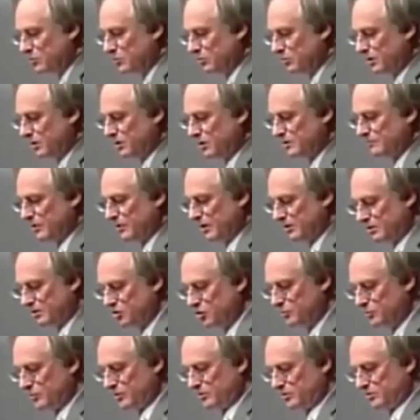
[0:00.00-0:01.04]
would all those
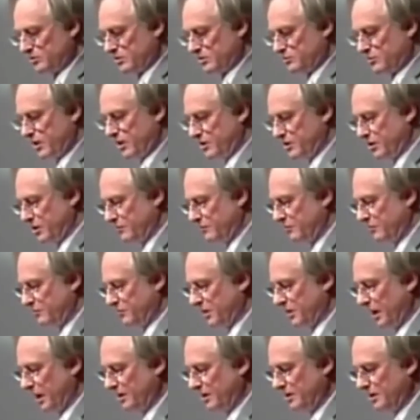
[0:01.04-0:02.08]
marsupials, ranging
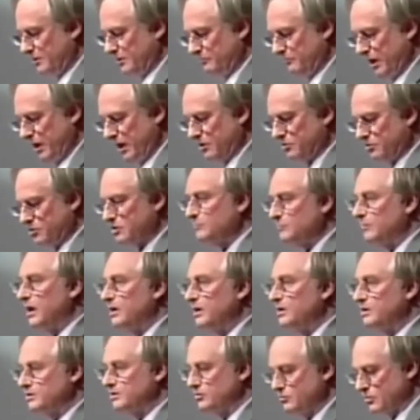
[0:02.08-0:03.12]
from tiny pouched
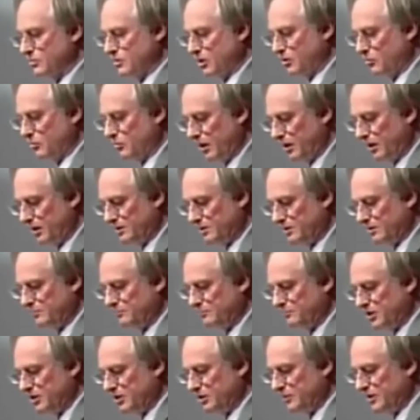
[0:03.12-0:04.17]
mice through koalas
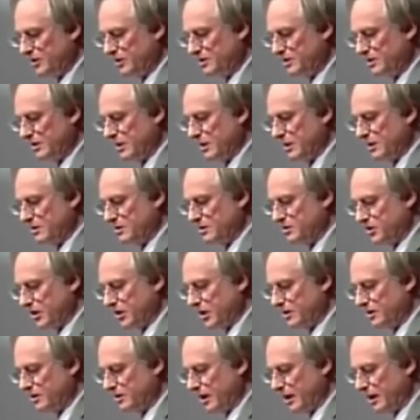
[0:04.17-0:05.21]
and bilbies to
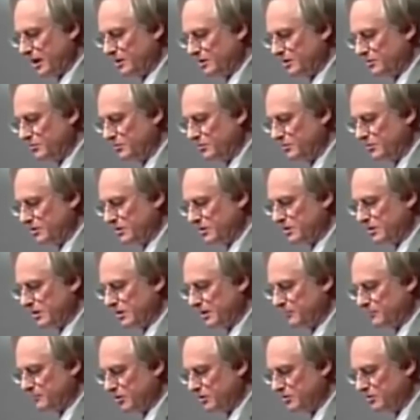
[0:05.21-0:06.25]
giant kangaroos and
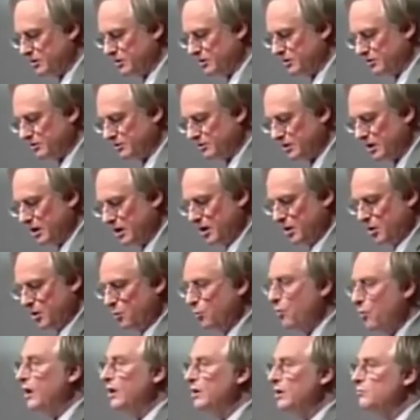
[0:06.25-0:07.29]
diprotodonts,
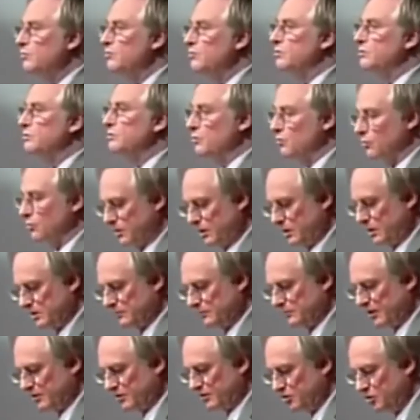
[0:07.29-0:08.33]
why would all
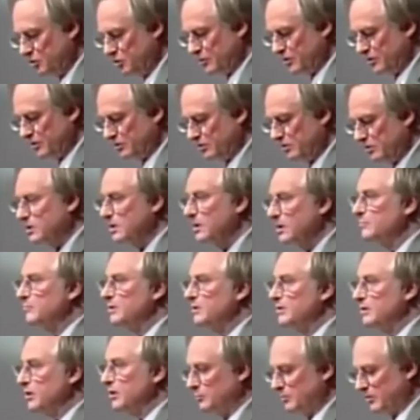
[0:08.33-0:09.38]
those marsupials,
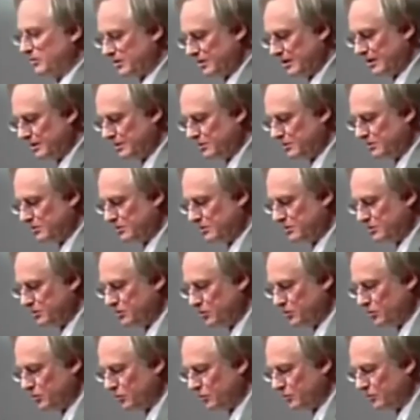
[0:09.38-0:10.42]
but no placentals
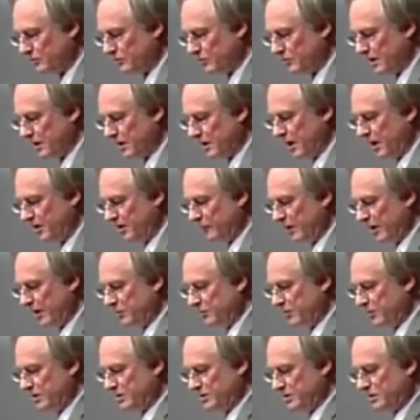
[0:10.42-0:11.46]
at all, have
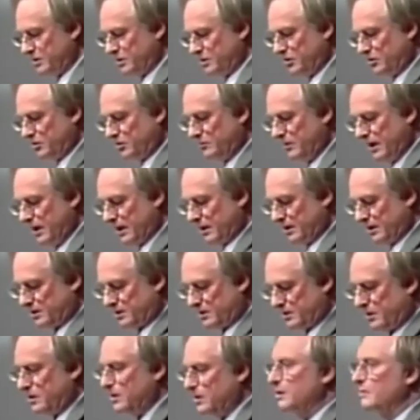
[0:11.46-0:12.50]
migrated en
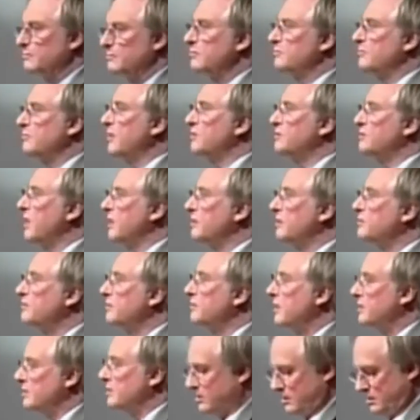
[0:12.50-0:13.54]
masse from Mount
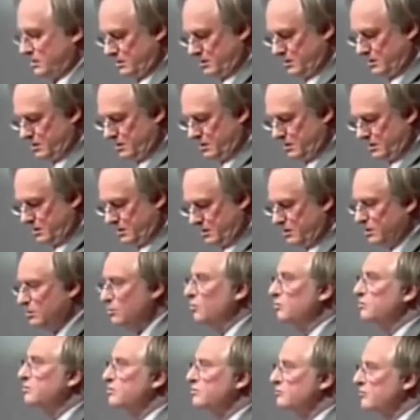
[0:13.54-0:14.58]
Ararat
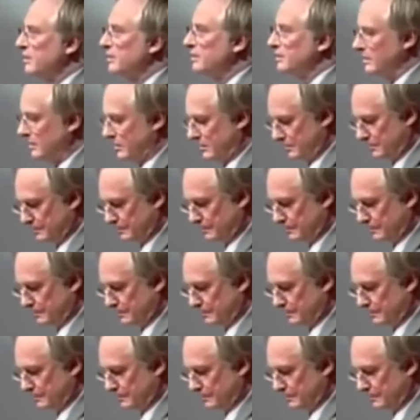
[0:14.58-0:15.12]
to Australia?